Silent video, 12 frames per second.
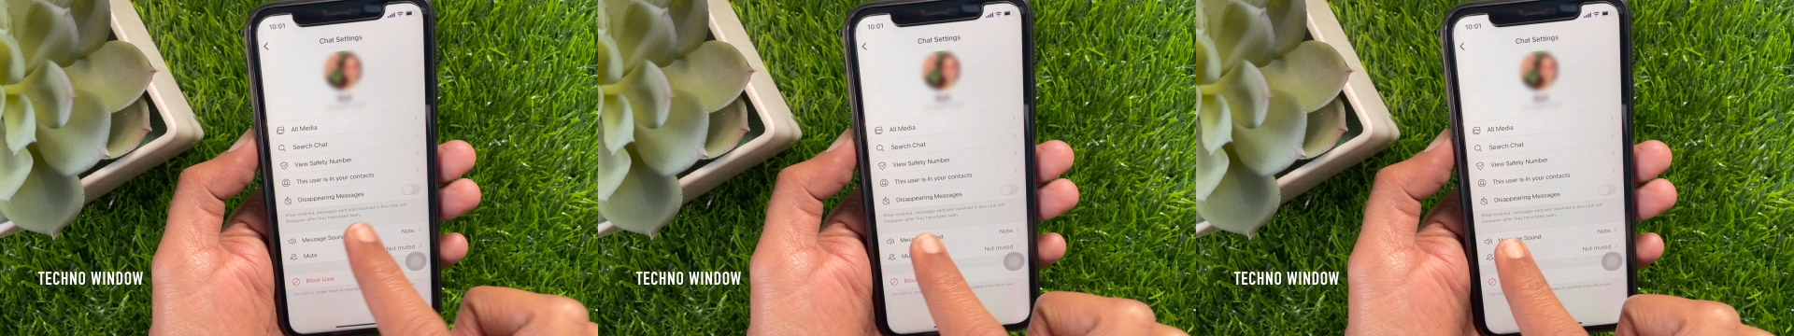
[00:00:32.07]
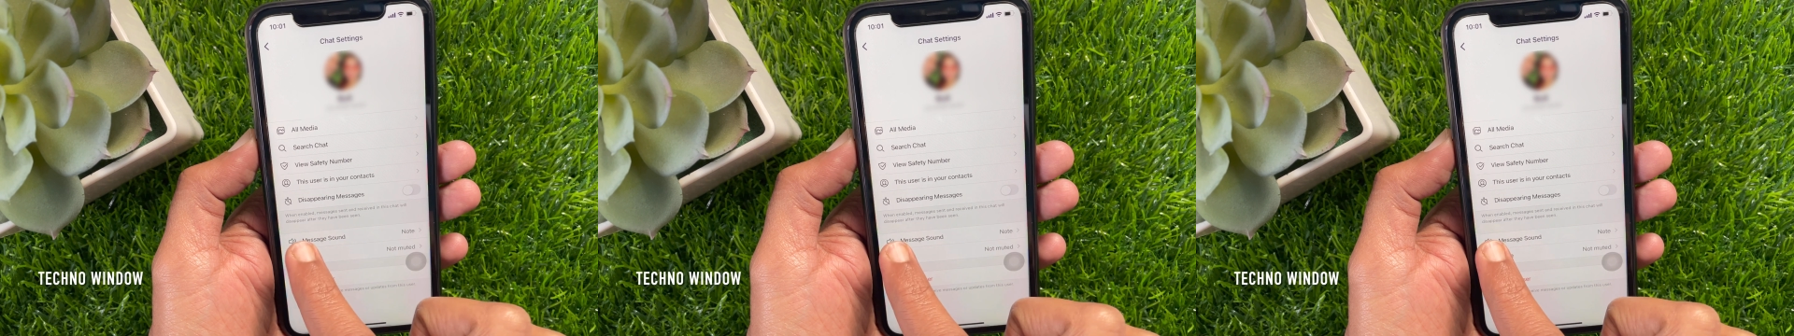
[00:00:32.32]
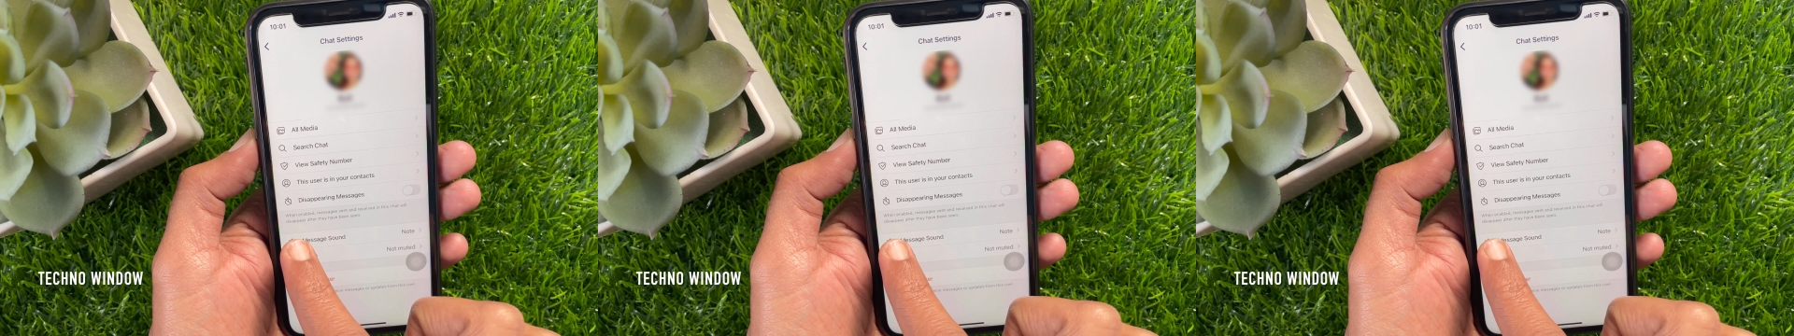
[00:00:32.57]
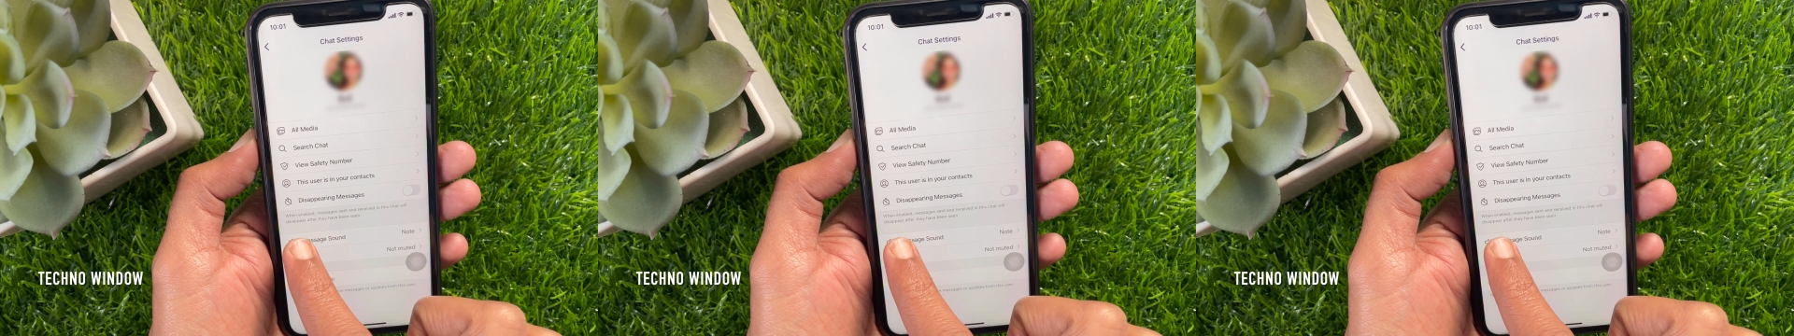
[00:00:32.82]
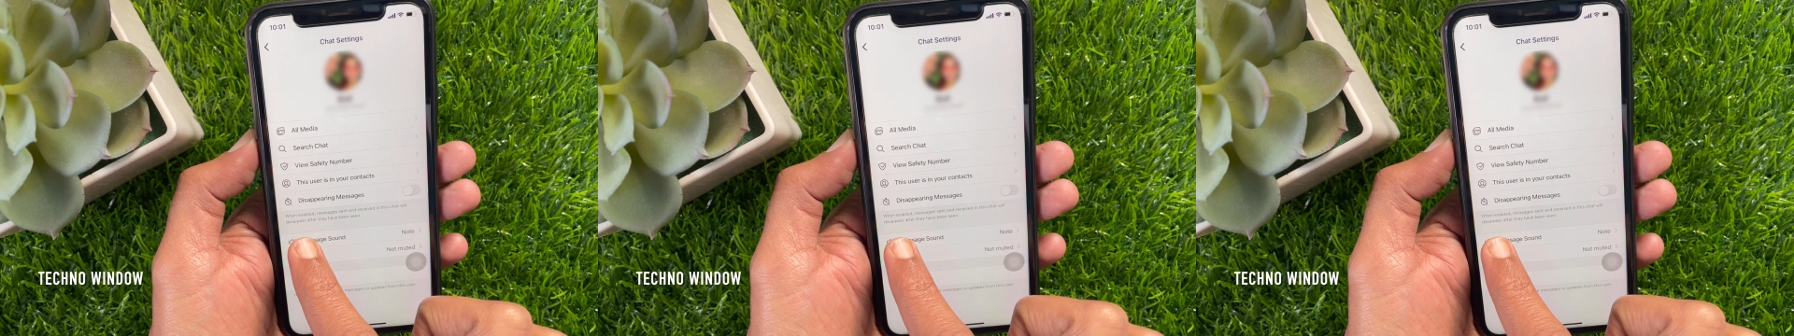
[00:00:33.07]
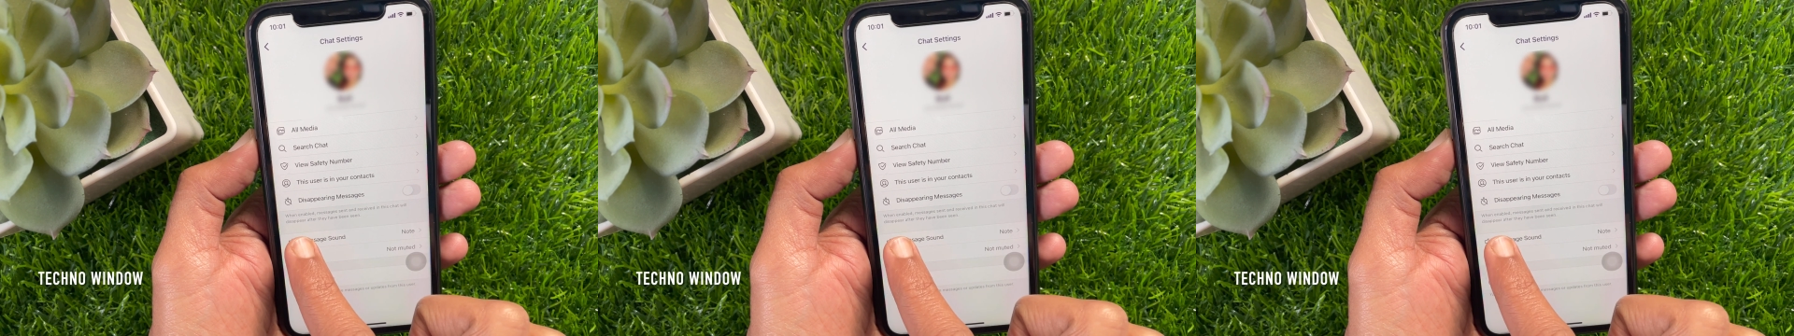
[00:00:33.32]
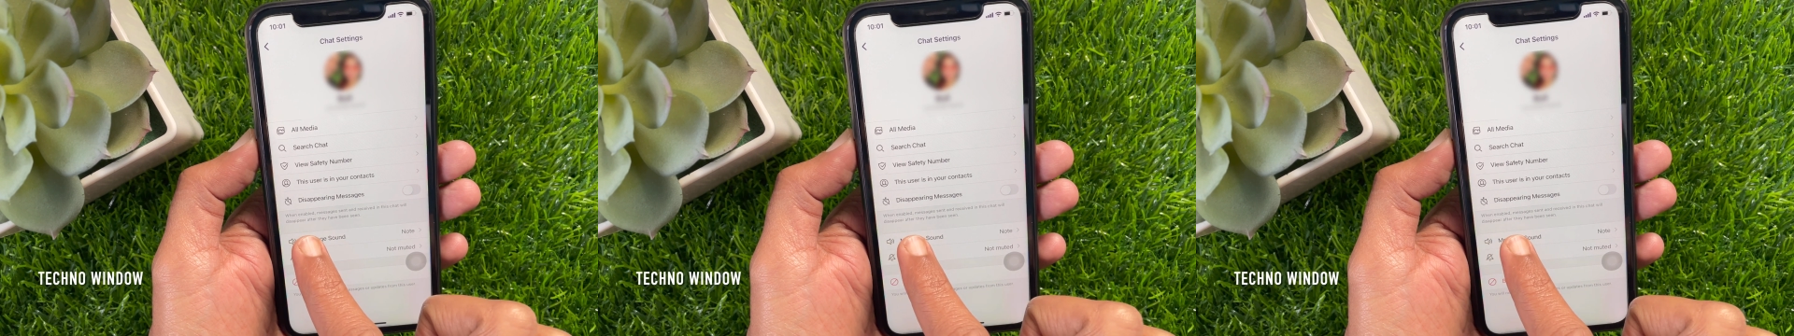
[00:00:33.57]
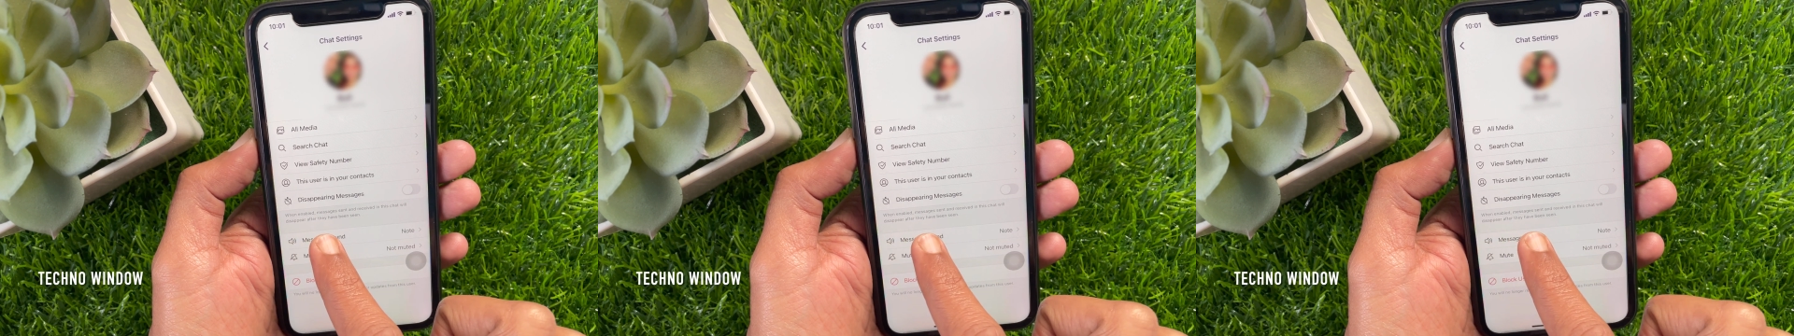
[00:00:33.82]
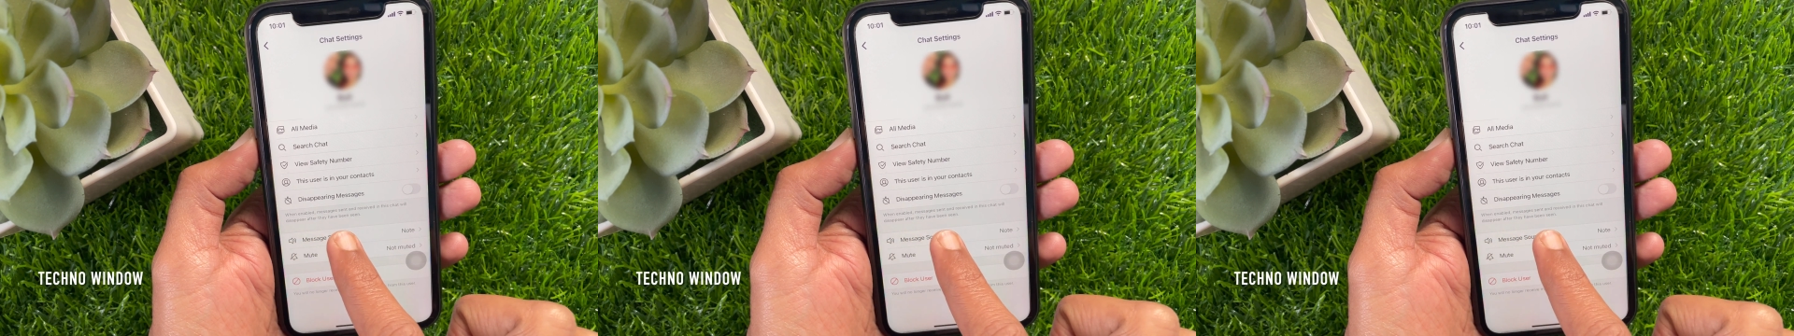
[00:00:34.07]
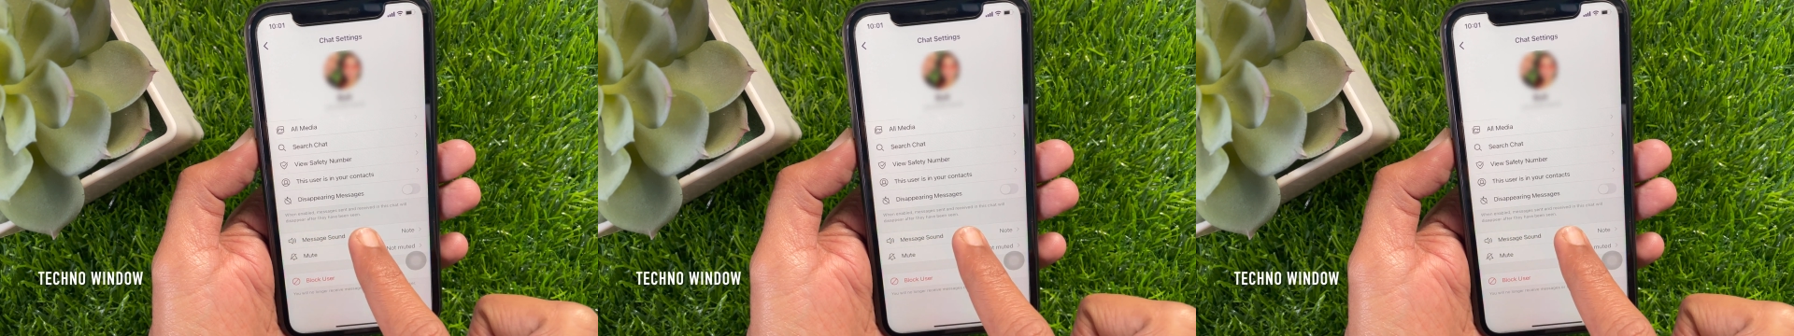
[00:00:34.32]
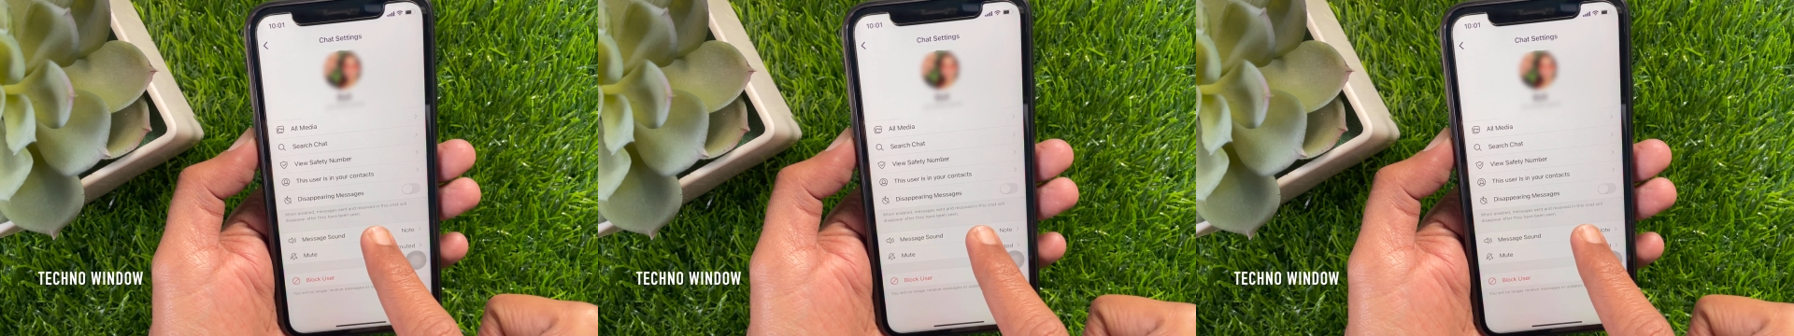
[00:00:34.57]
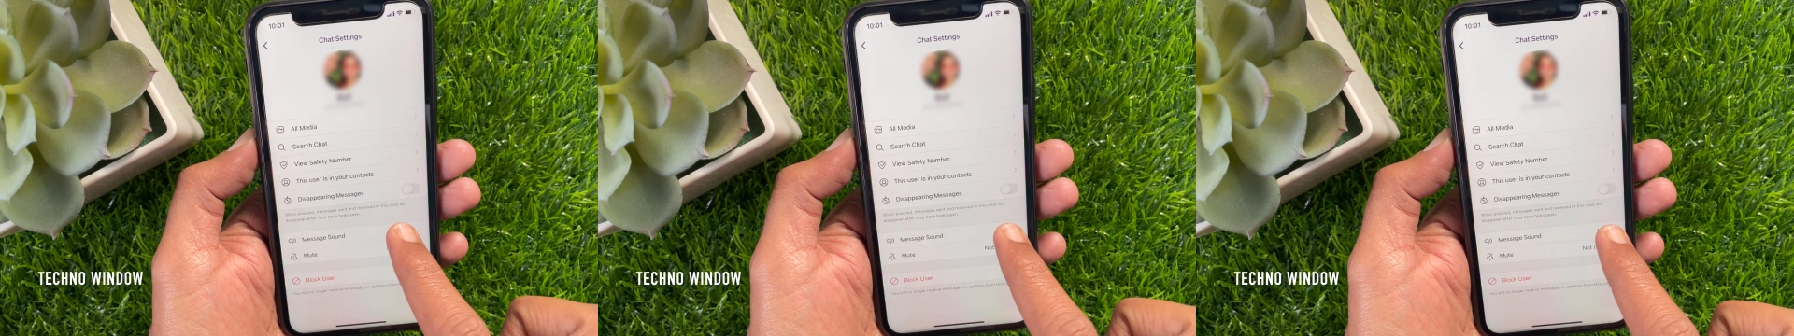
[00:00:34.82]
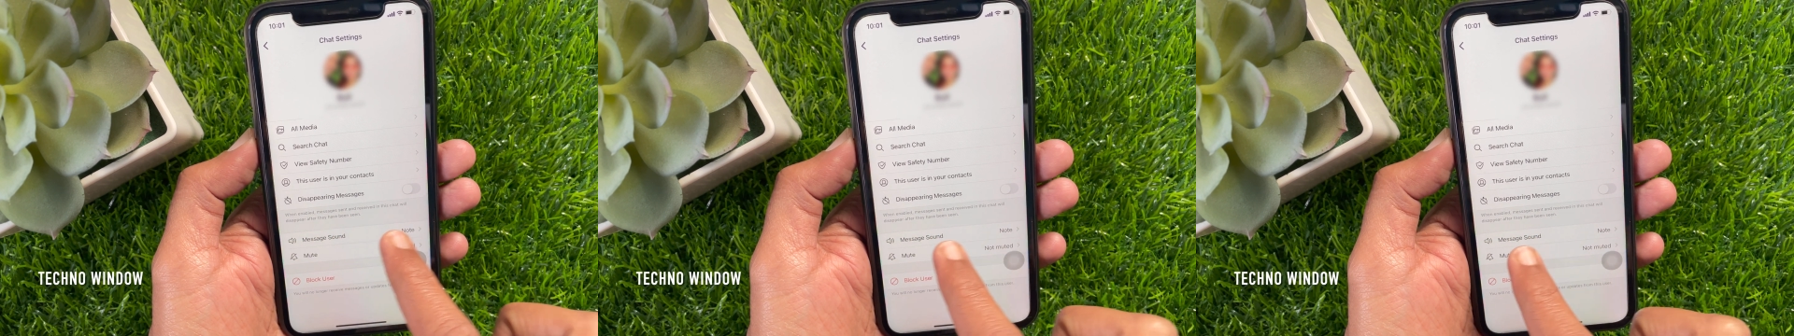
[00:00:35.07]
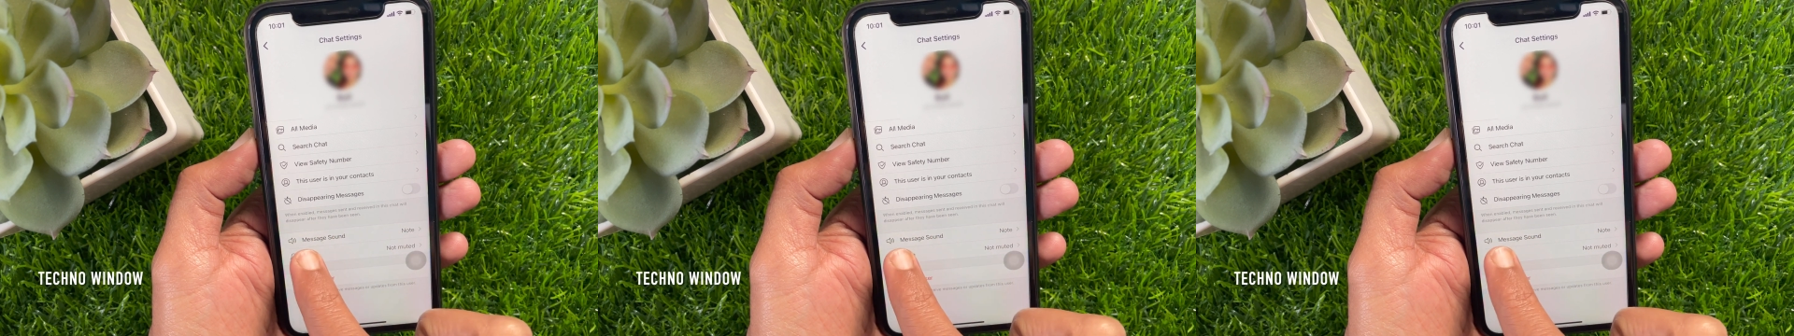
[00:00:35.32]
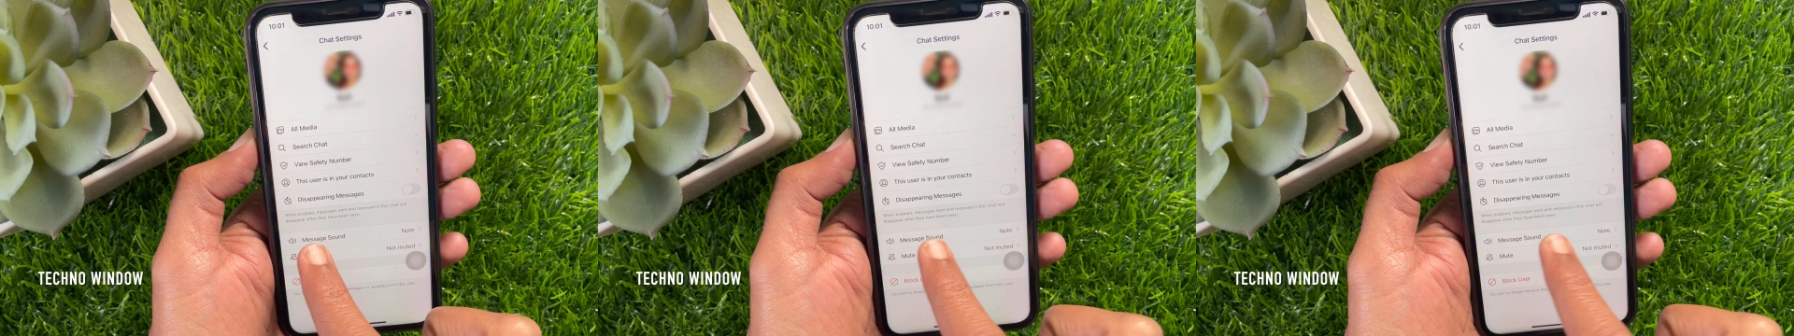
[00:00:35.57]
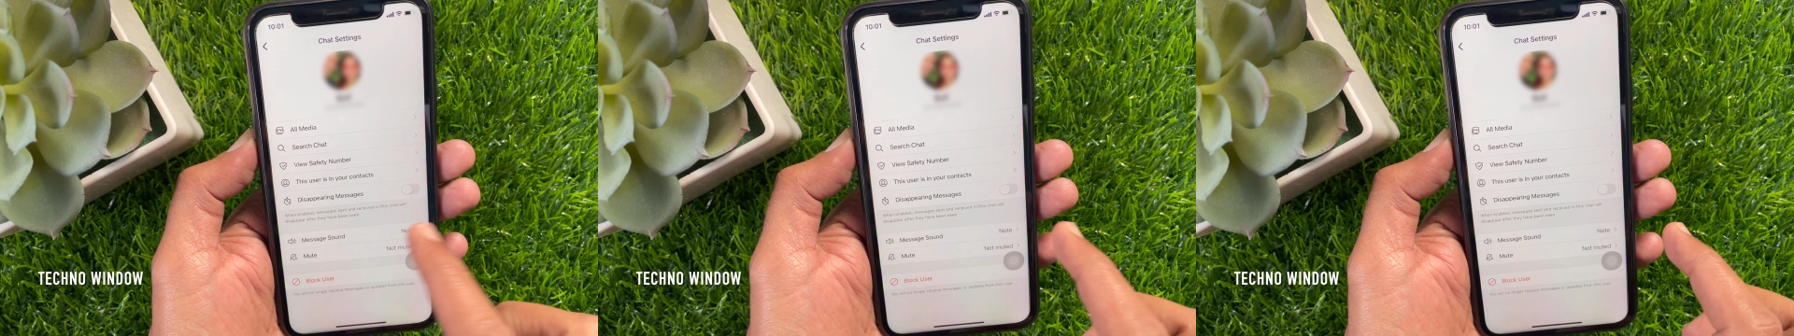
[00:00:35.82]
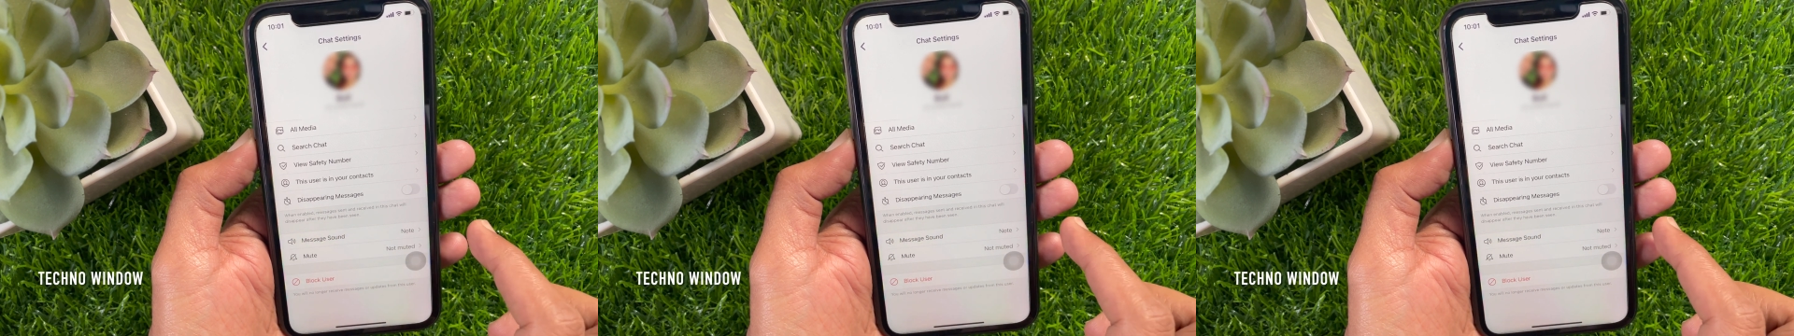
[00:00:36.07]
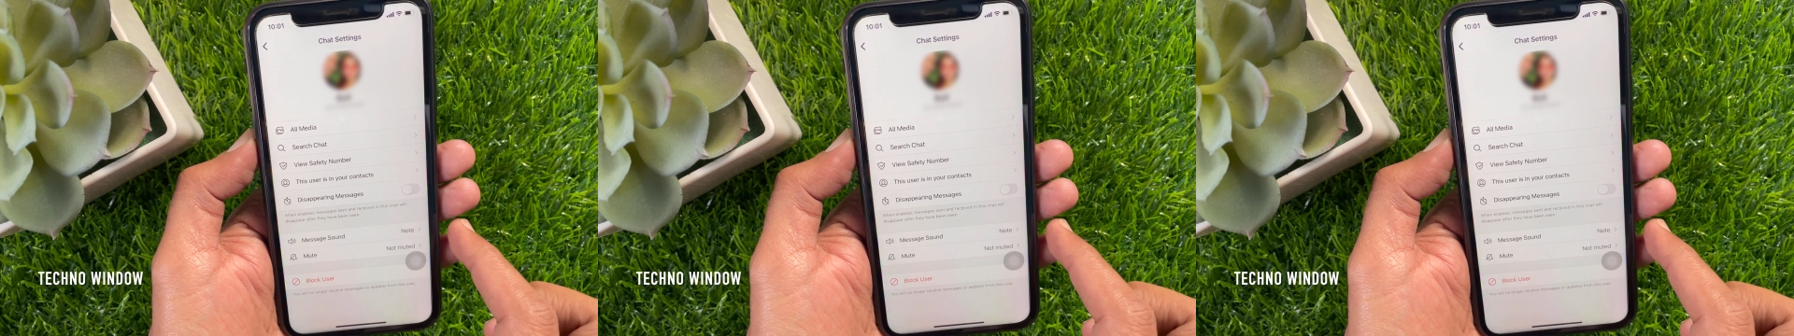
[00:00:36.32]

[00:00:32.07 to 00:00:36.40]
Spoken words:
[unreadable: no face in view]